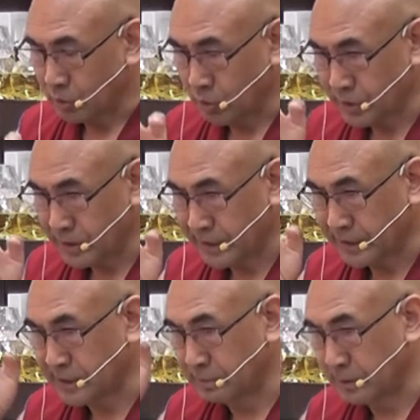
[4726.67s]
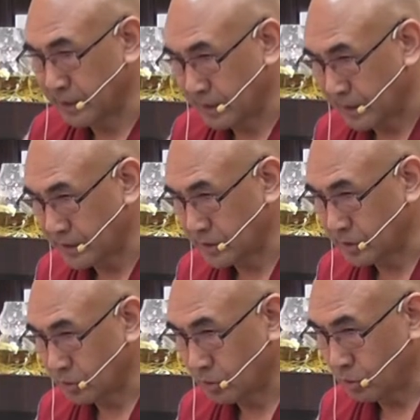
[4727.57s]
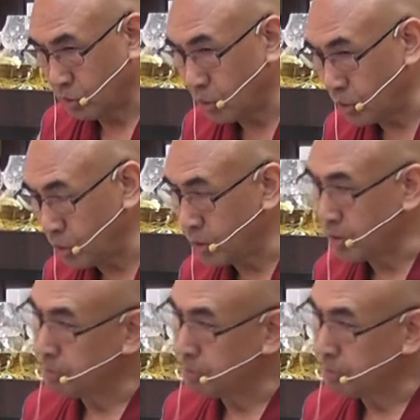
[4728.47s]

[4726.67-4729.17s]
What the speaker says: already excitement arise, or